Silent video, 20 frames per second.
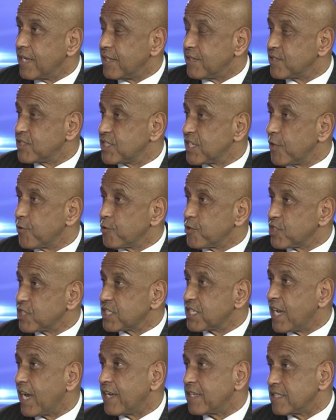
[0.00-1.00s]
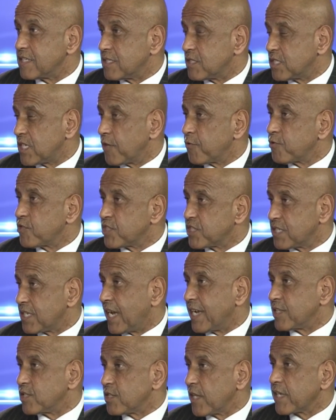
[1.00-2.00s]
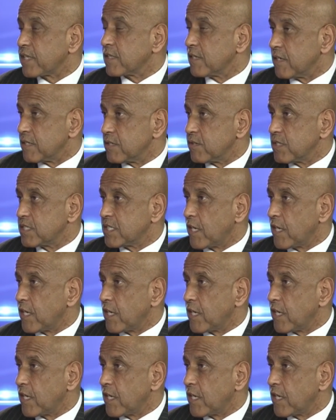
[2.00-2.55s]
in southern, southern sites like the